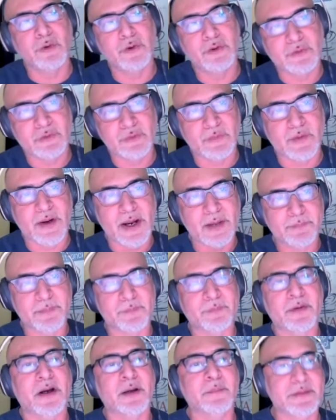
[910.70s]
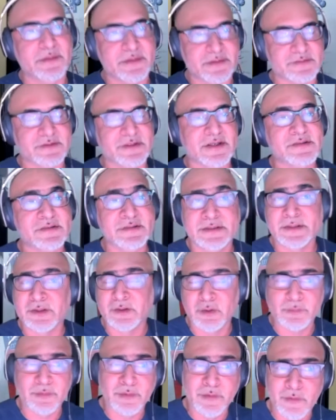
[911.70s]
through hyperparameters testing, there are
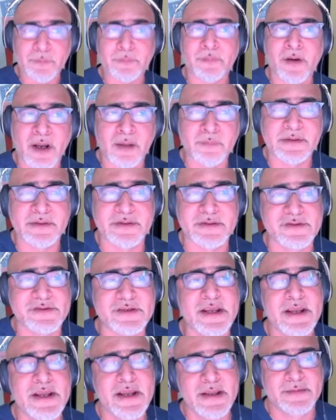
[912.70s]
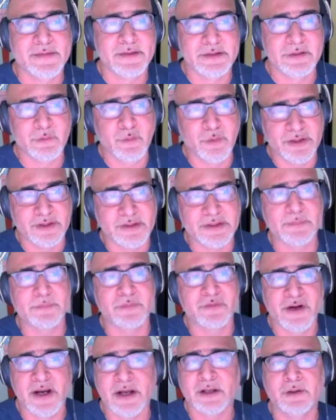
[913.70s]
going to be a lot of parameters that you want to keep
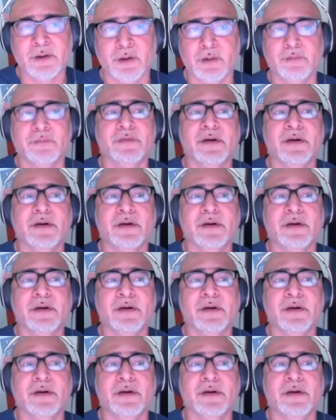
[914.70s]
track of,